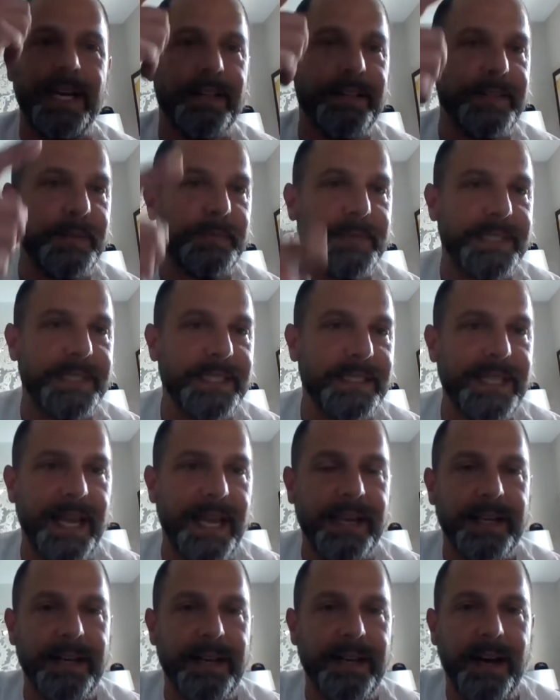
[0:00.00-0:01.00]
telling them to
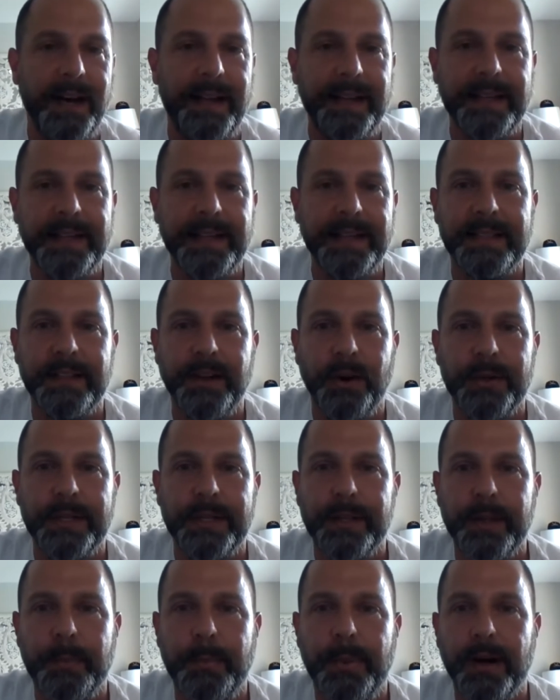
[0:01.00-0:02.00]
take a hike and go
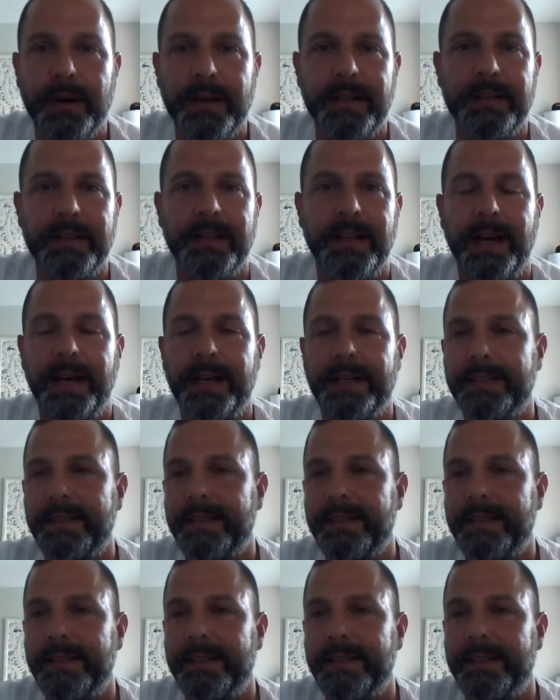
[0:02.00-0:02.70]
into the parking lot.